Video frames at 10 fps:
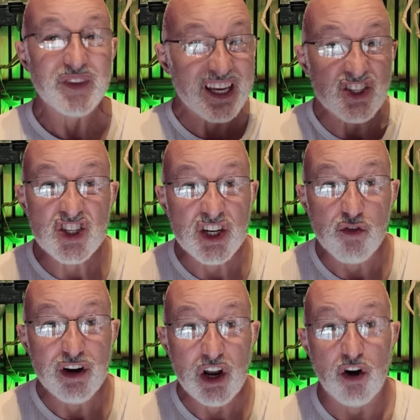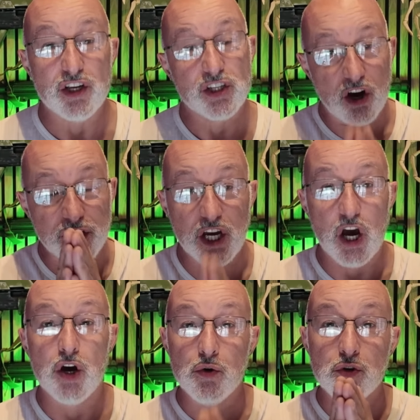it still relies on your
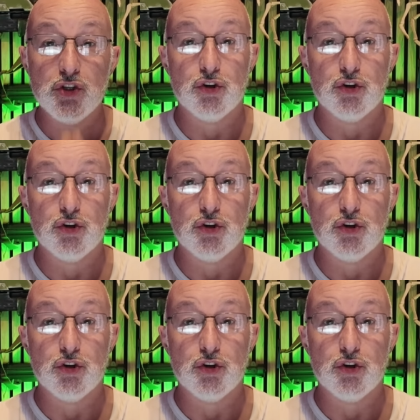own